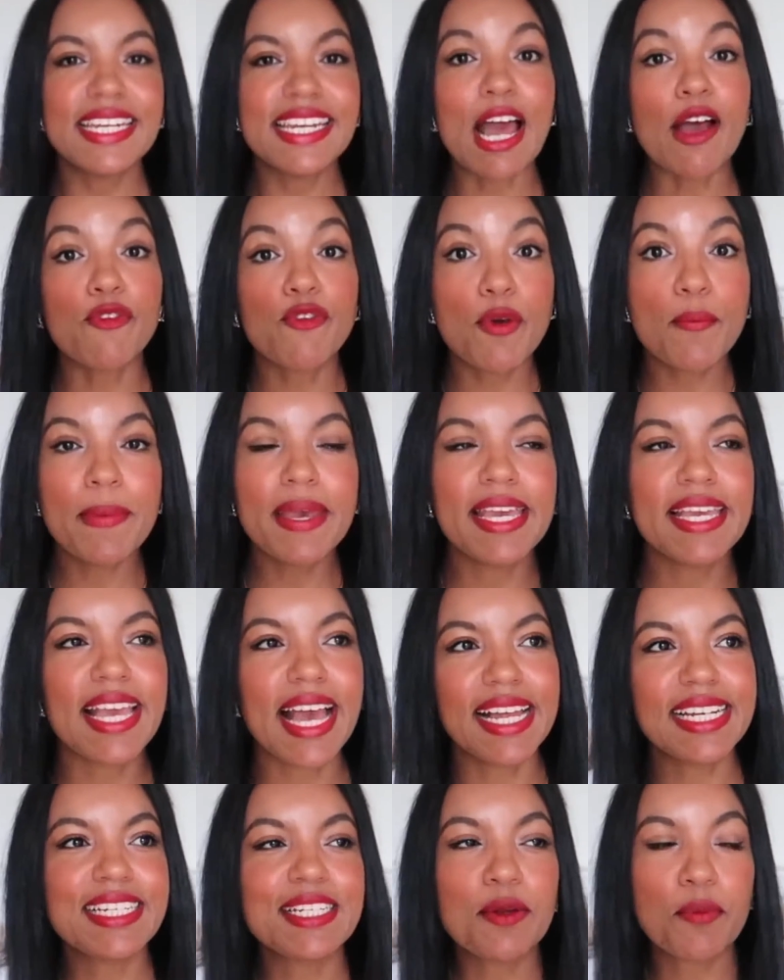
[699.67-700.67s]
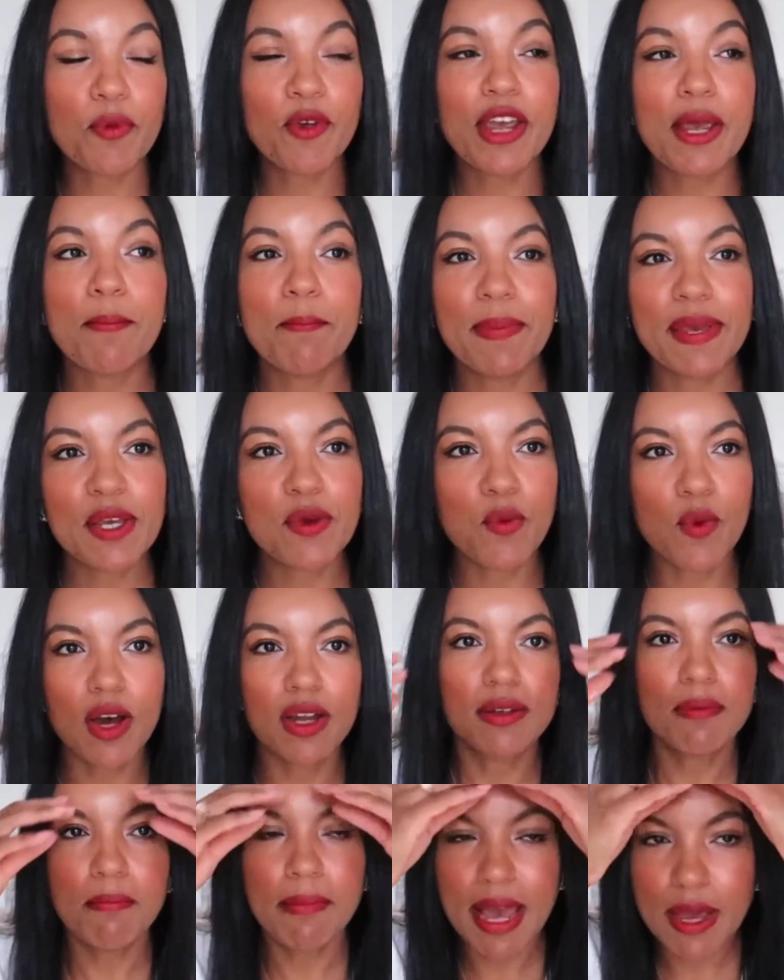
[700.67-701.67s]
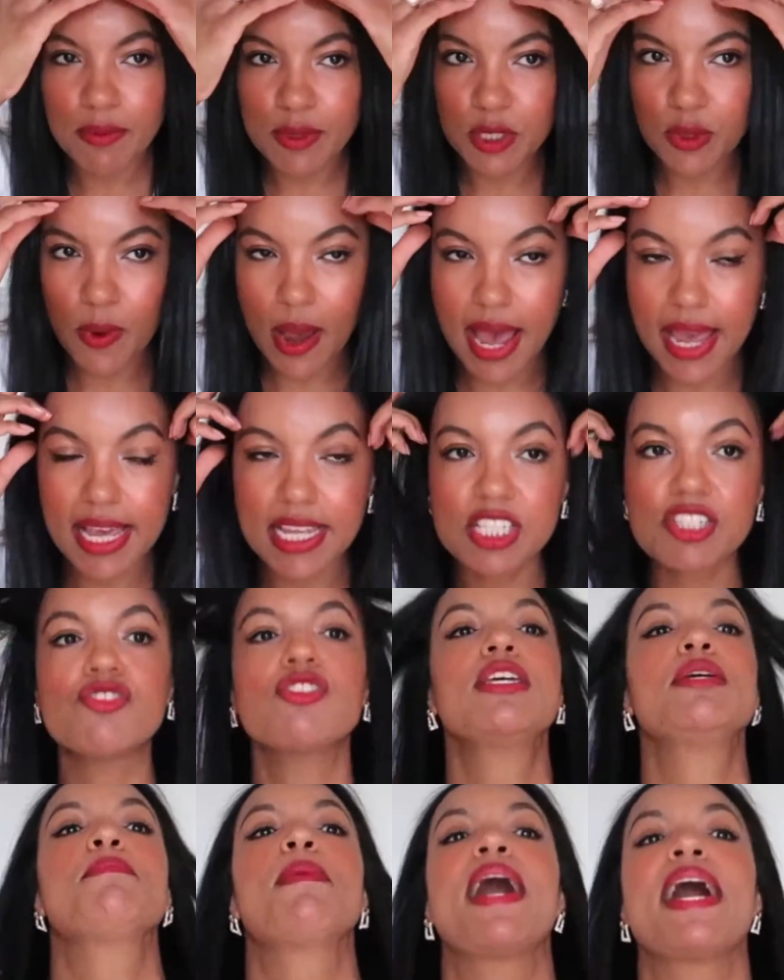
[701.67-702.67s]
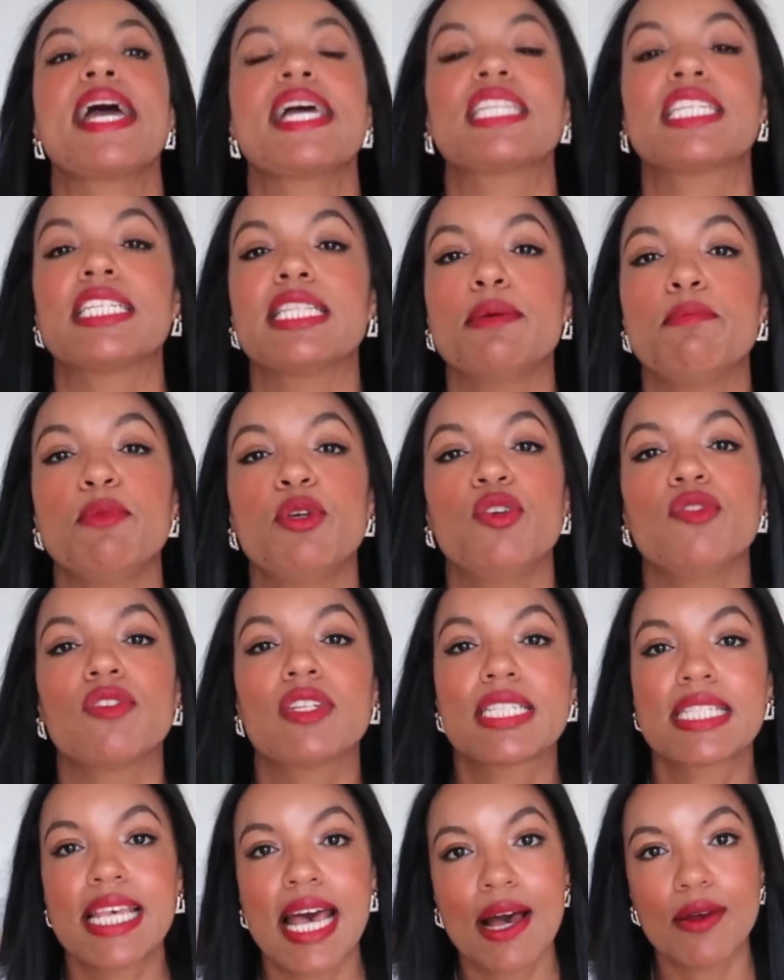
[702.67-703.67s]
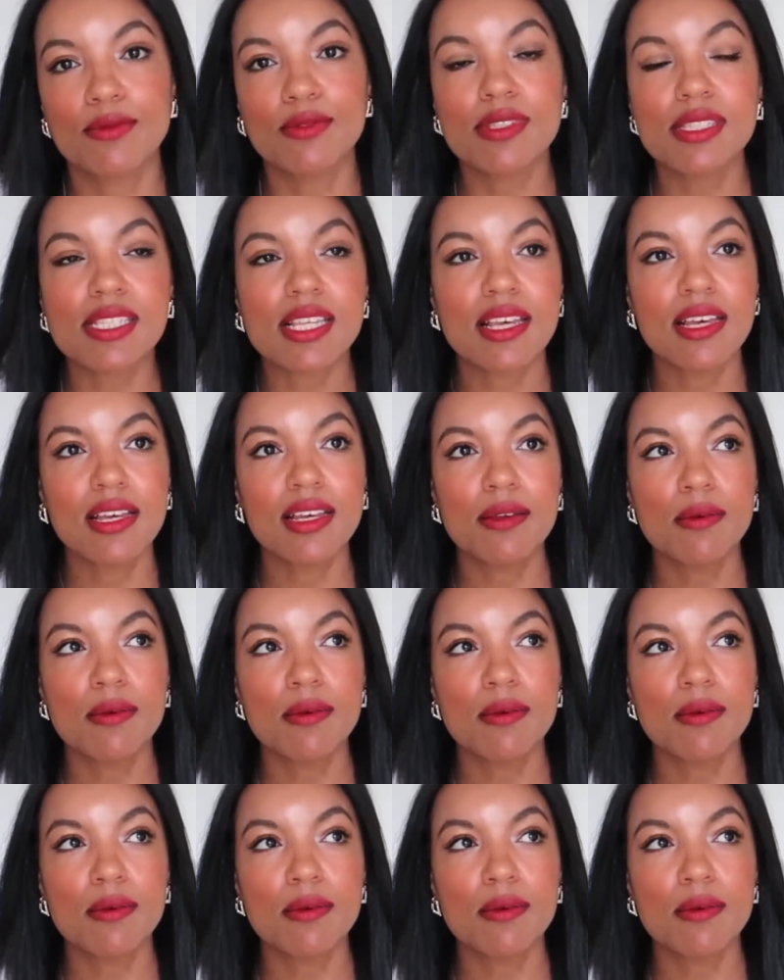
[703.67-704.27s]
Now for me, I did a pretty big one. Mine was quite extreme. I actually moved towns.